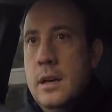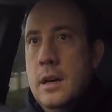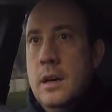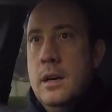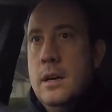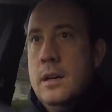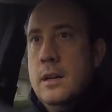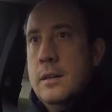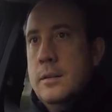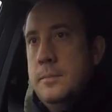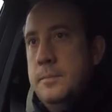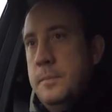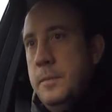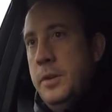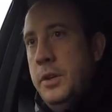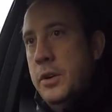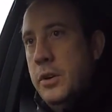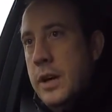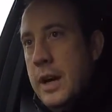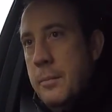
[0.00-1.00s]

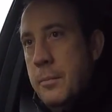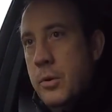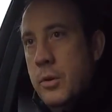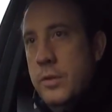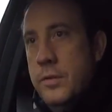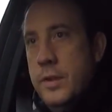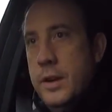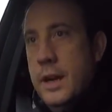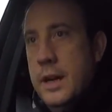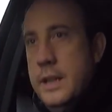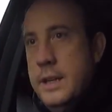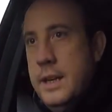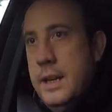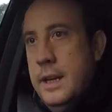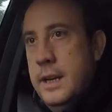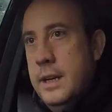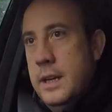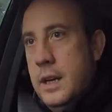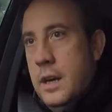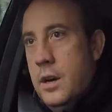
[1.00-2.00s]
um, you'll get more of an
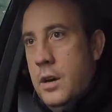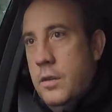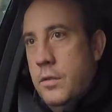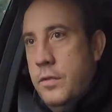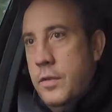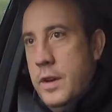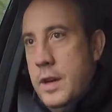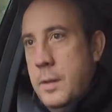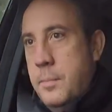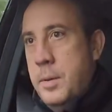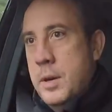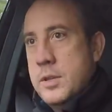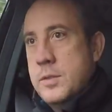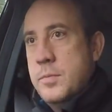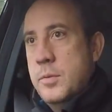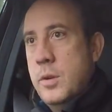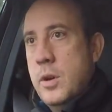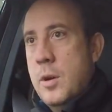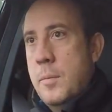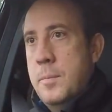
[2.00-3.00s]
idea of uh,
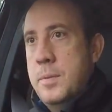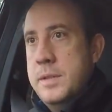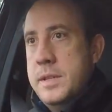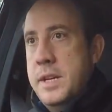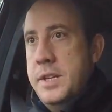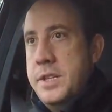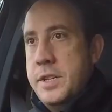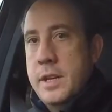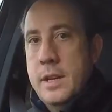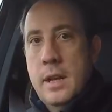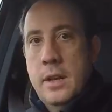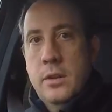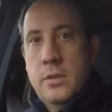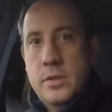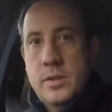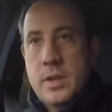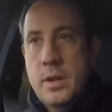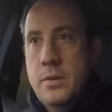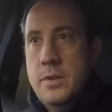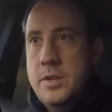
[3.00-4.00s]
possible composition and
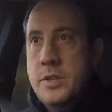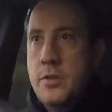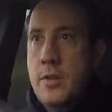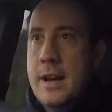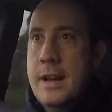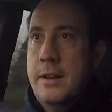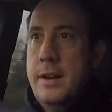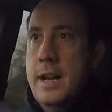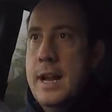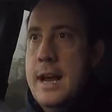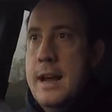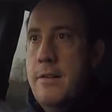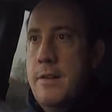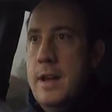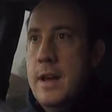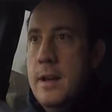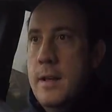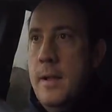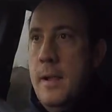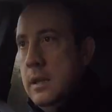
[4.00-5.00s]
also the surrounding
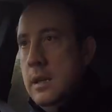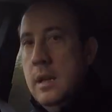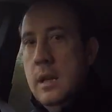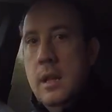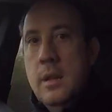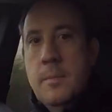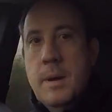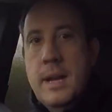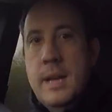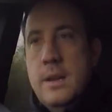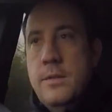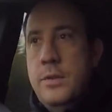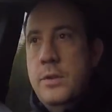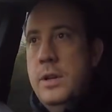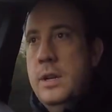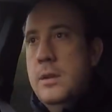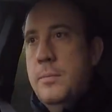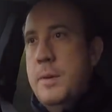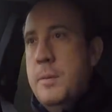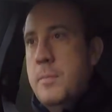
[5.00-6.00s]
area that may give you
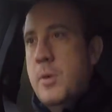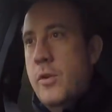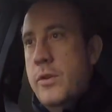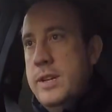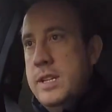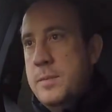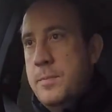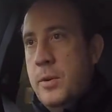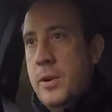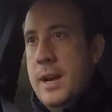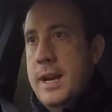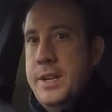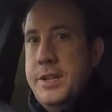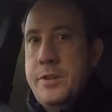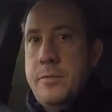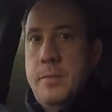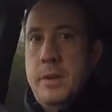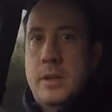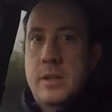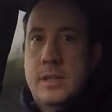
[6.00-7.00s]
a little bit more
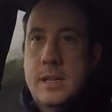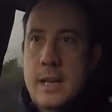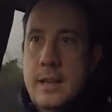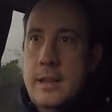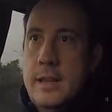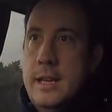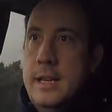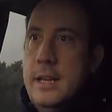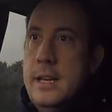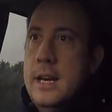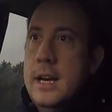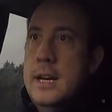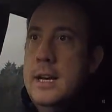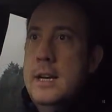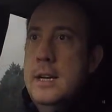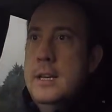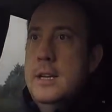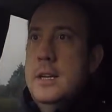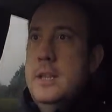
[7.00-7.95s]
inspiration because I think uh,